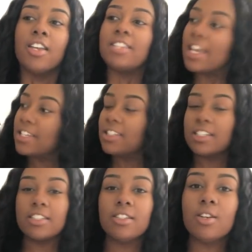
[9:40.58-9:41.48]
Take into
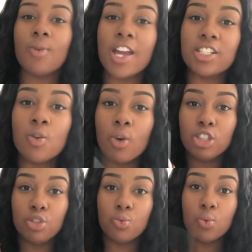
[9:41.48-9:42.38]
consideration
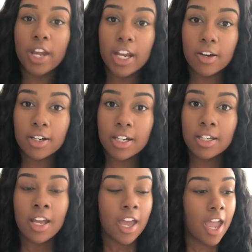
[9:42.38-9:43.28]
what you're wearing,